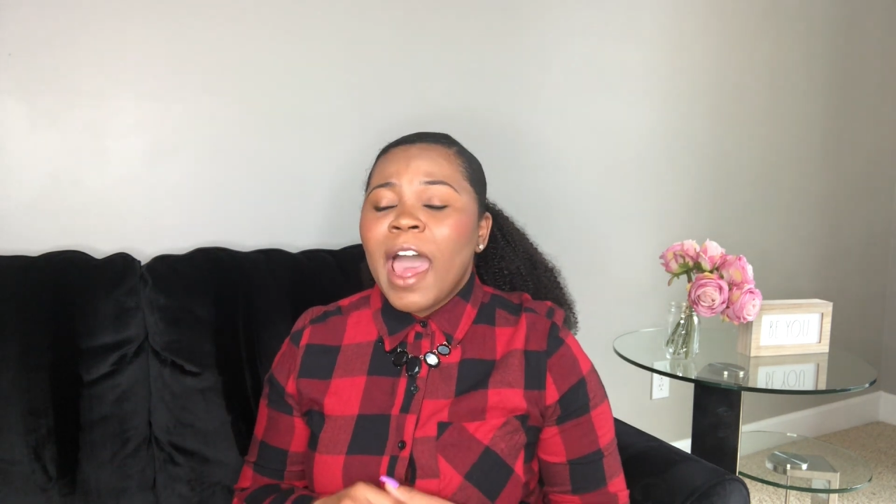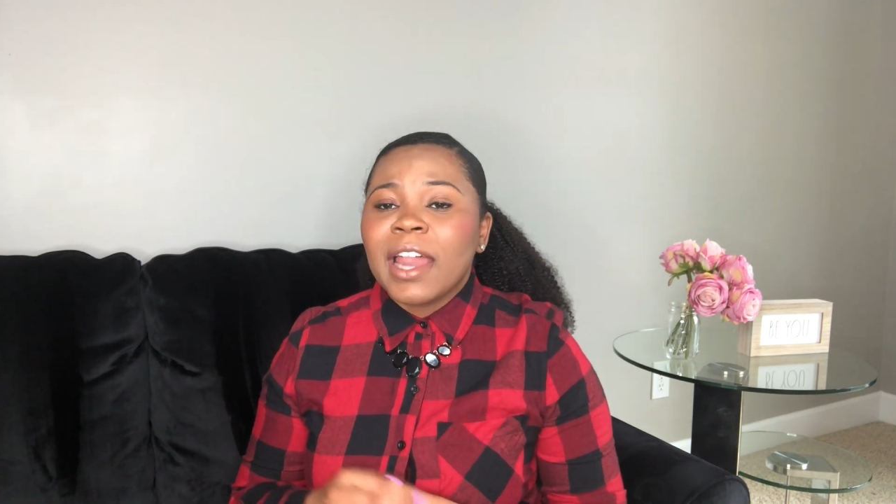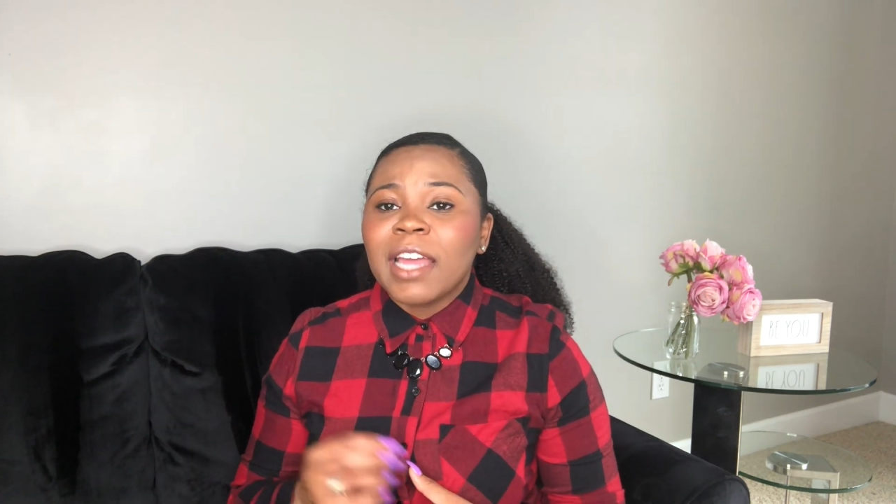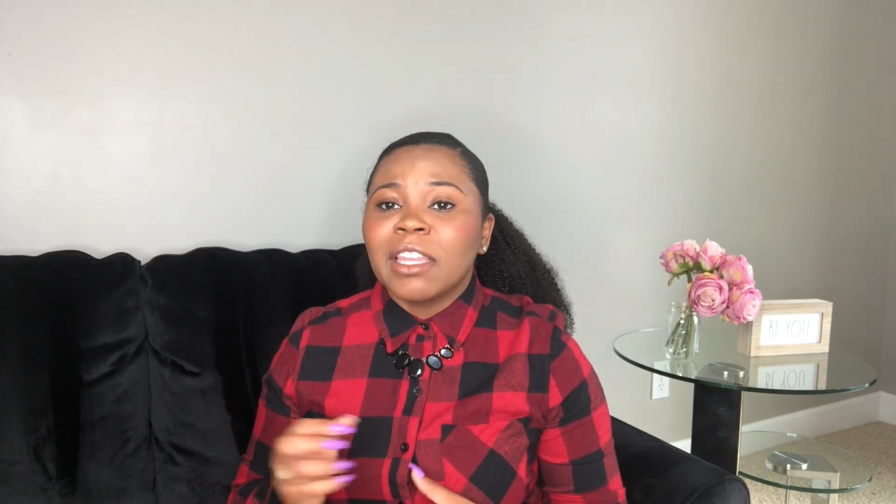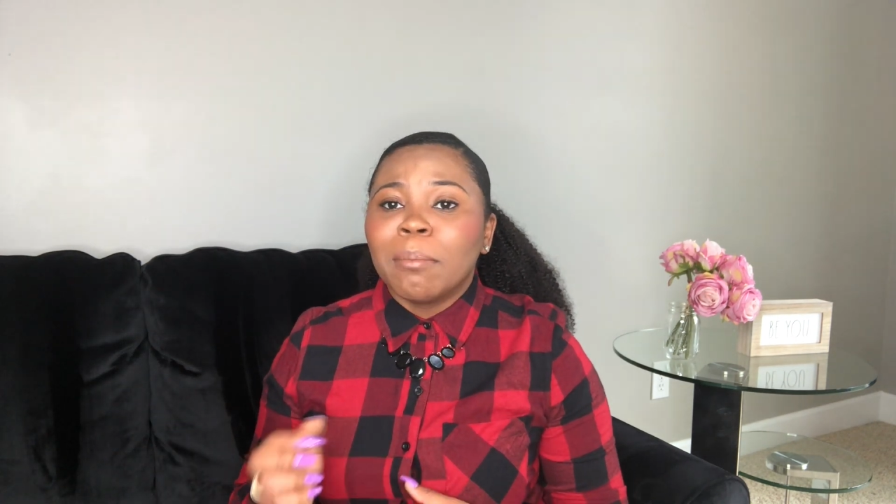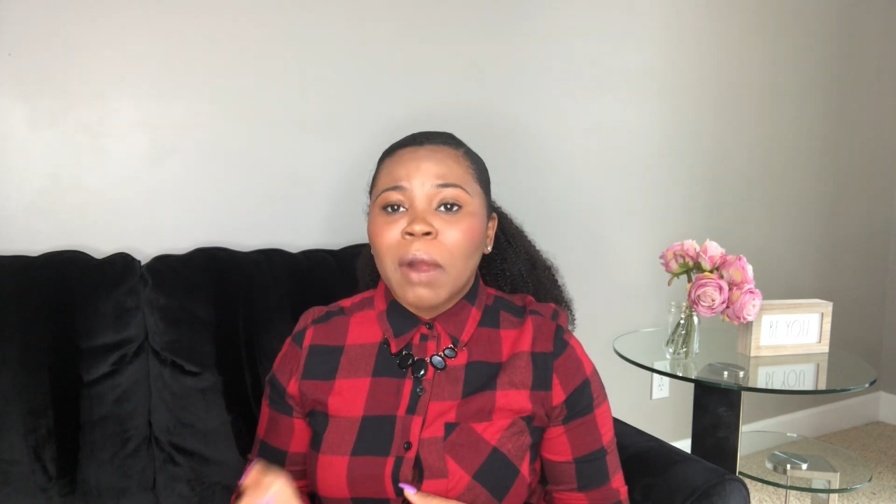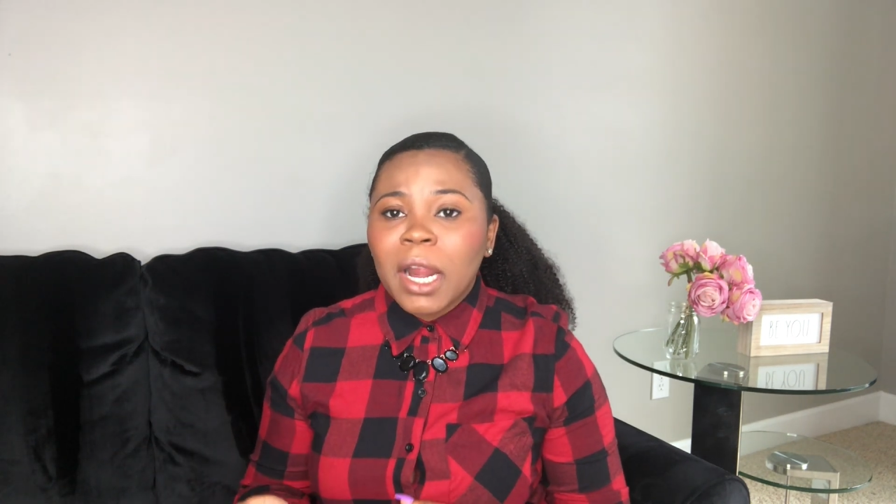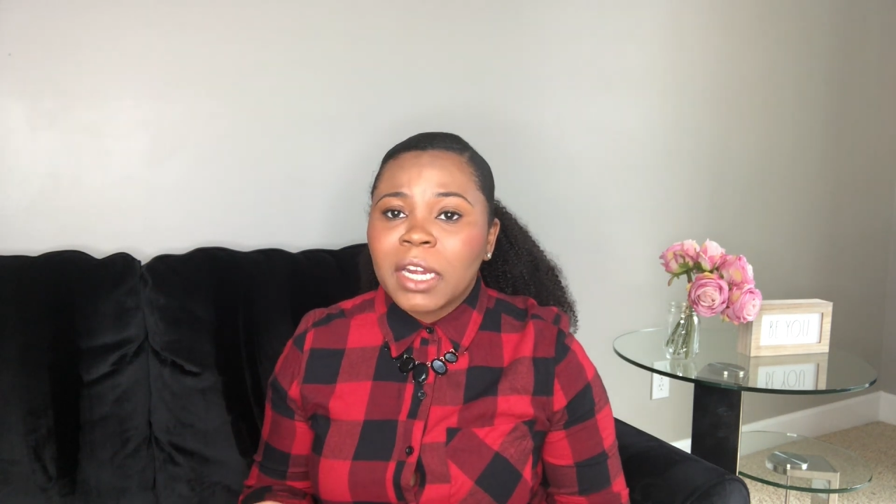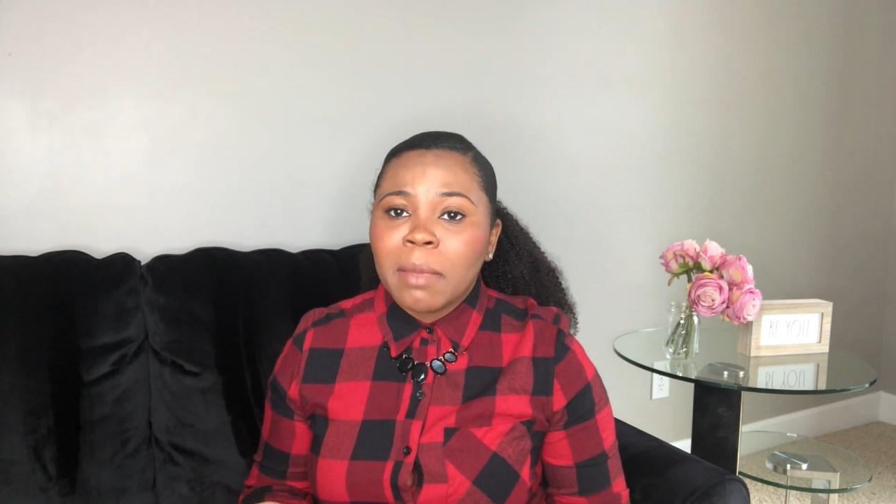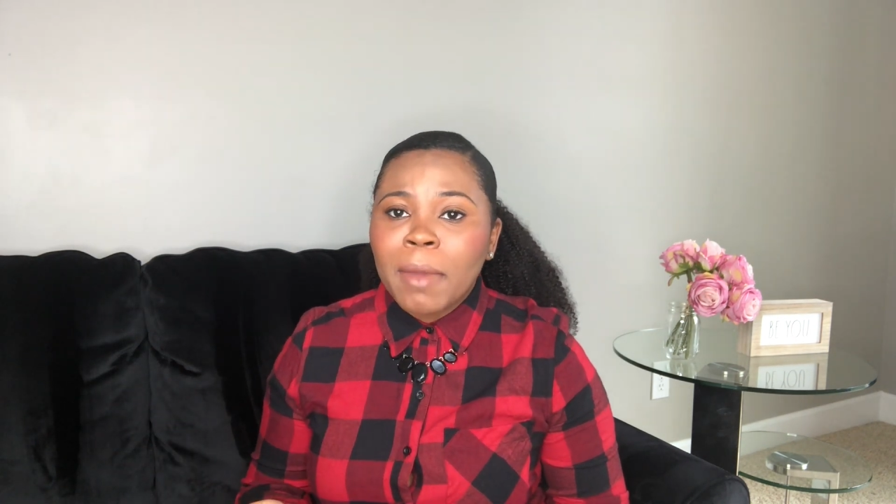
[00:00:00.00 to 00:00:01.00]
I like the
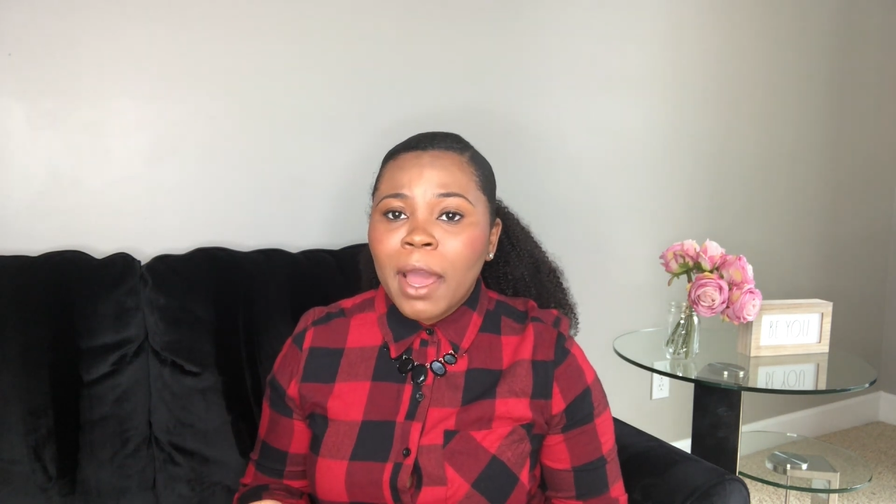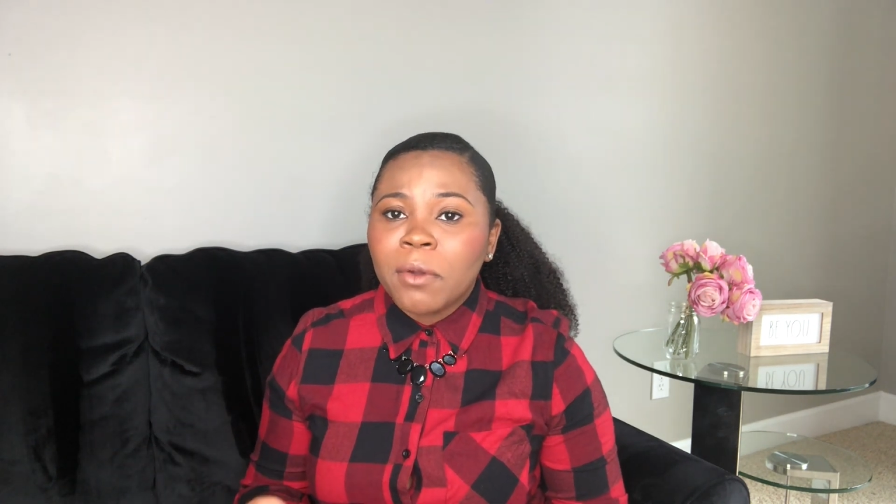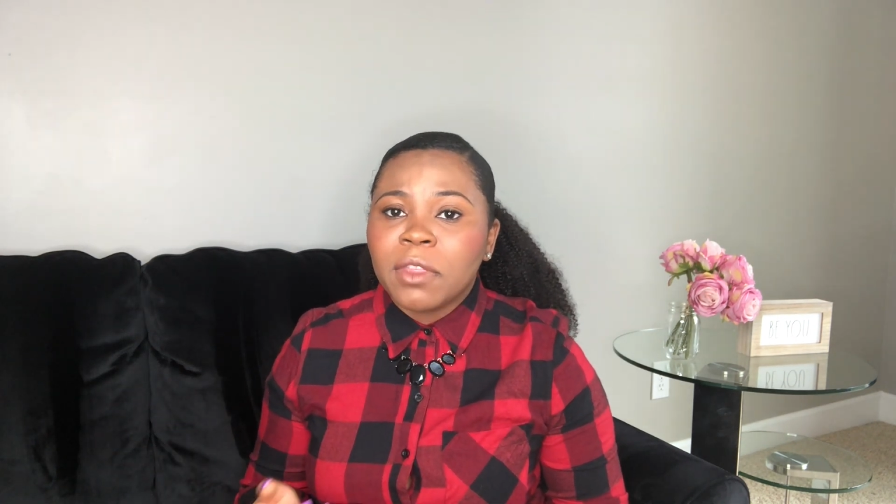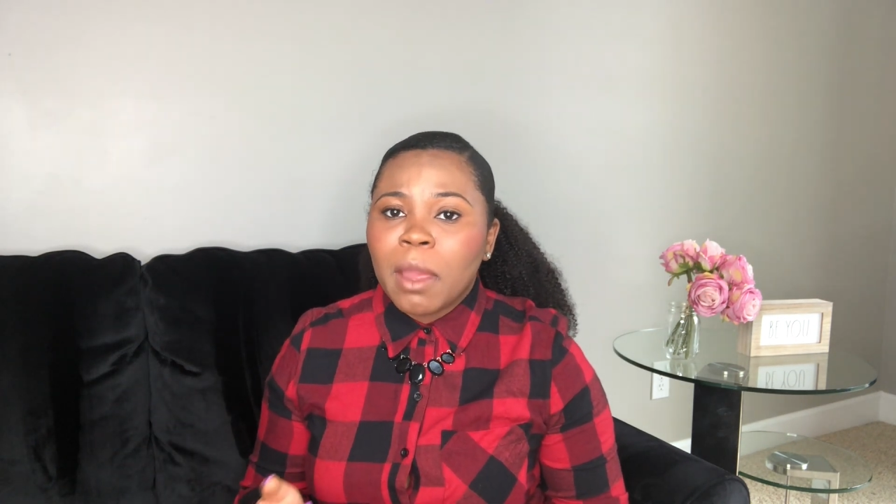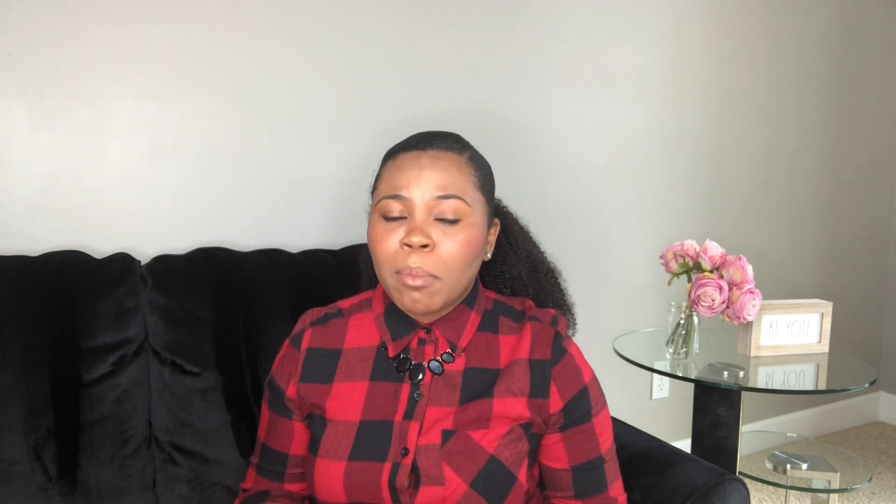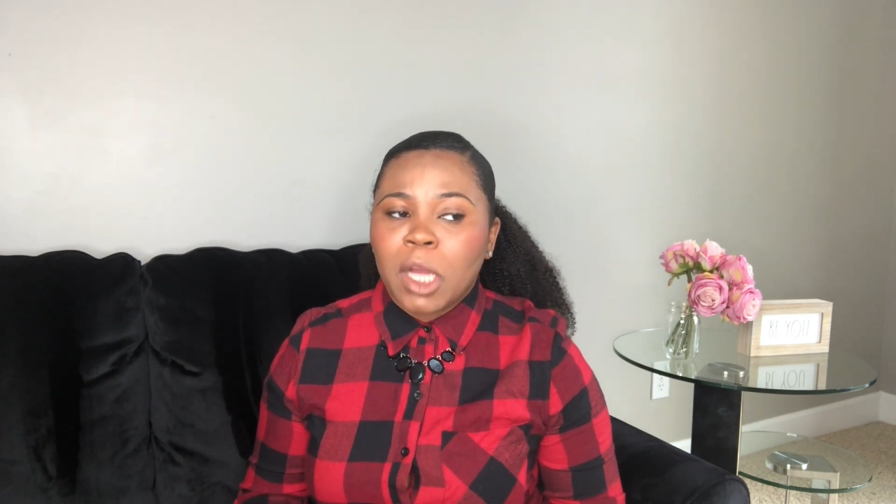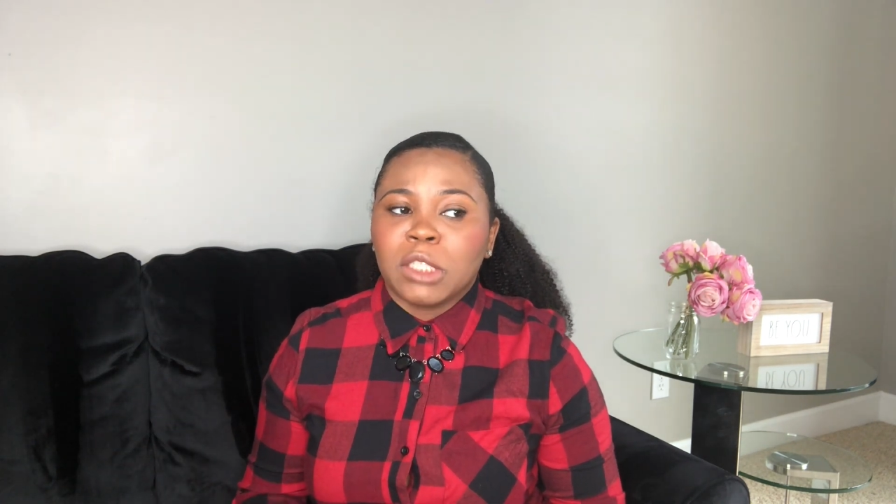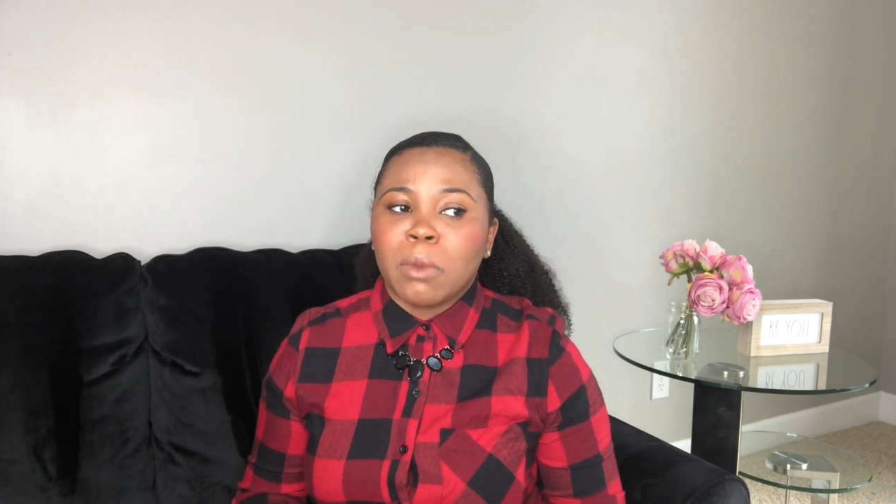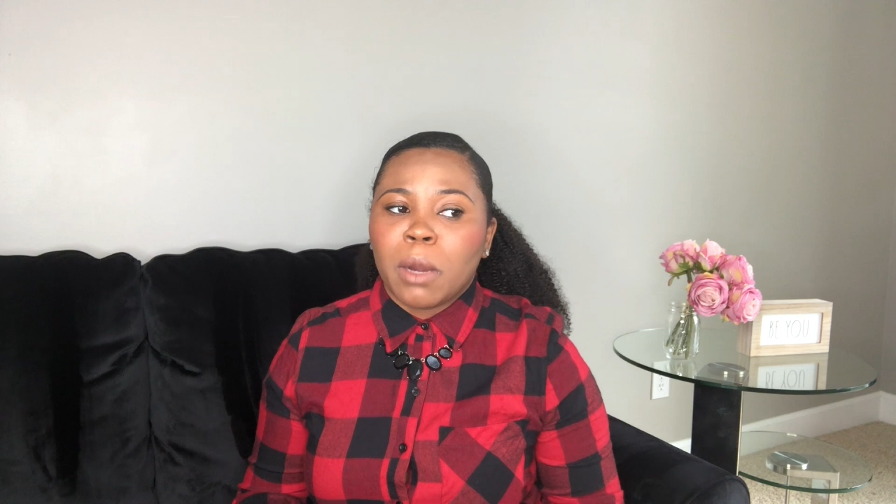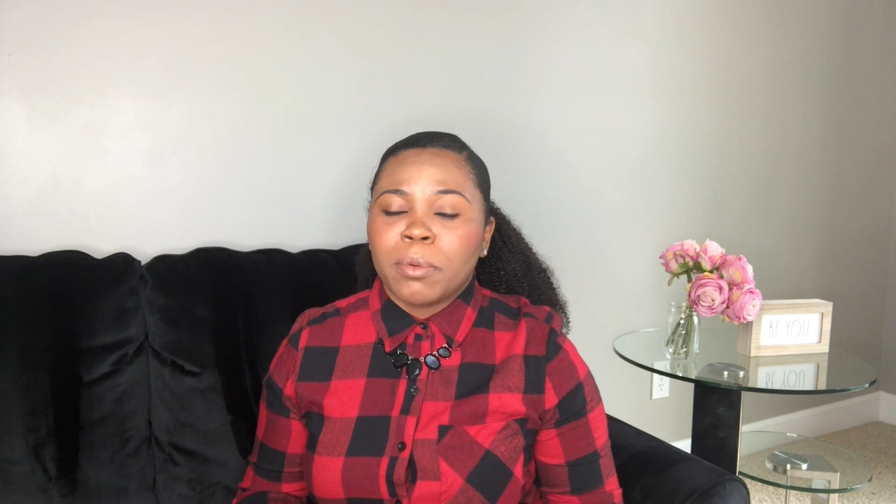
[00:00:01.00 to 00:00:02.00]
bargaining power that
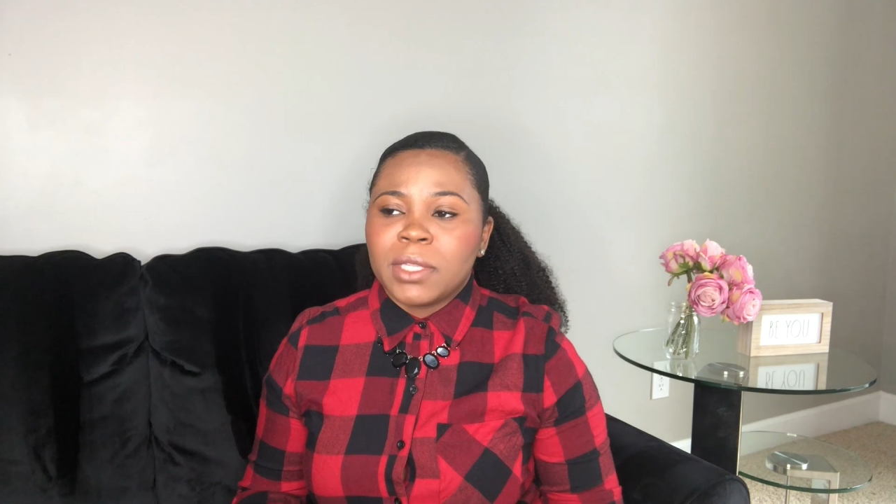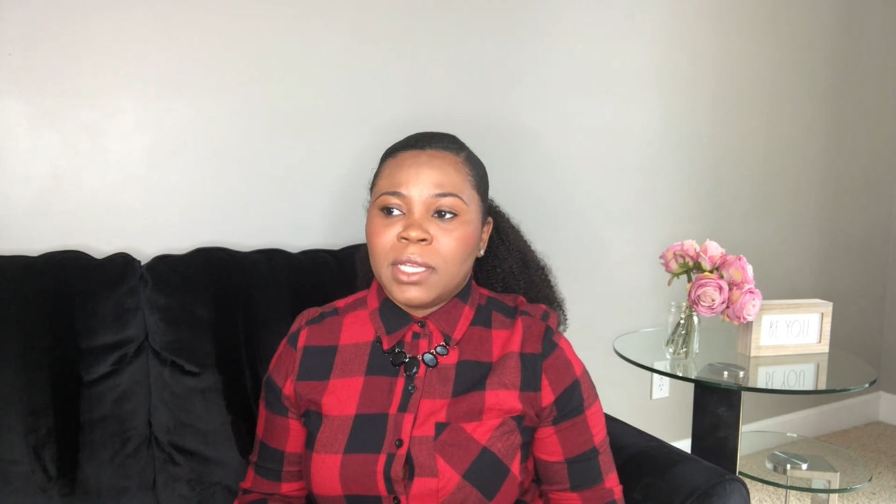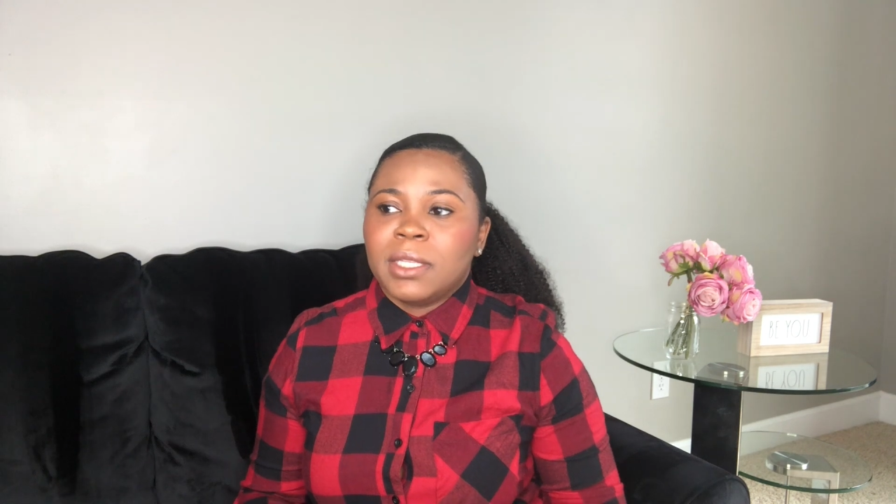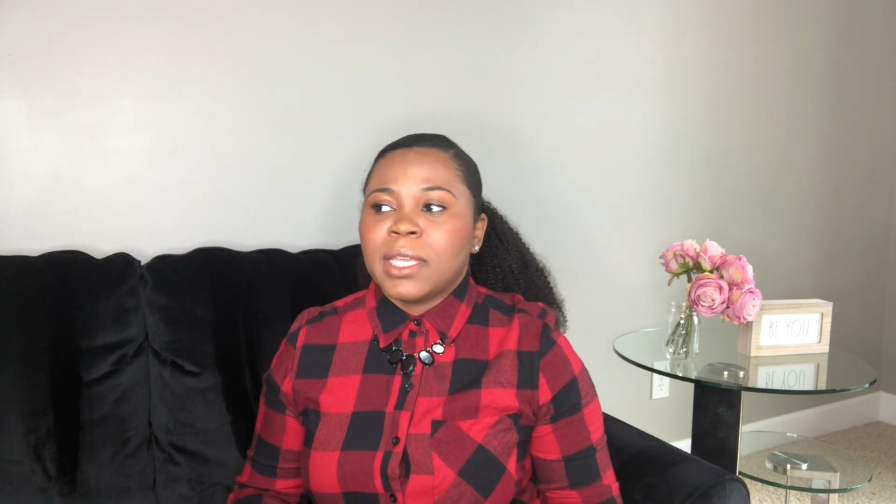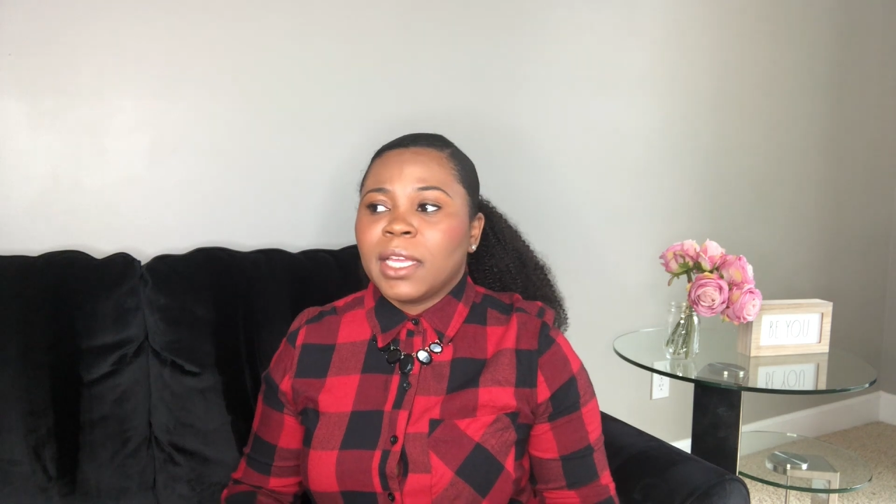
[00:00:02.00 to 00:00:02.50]
Poshmark presents.